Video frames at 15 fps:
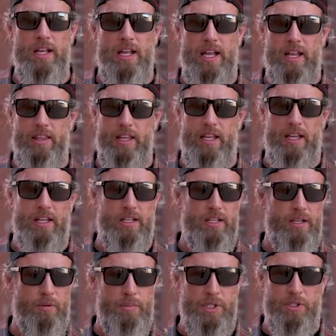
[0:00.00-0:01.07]
And then
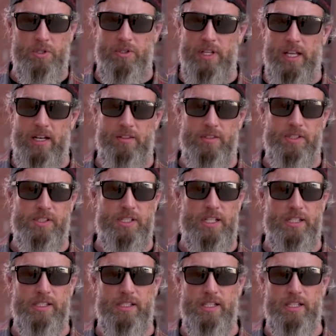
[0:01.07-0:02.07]
I've been doing that ever since.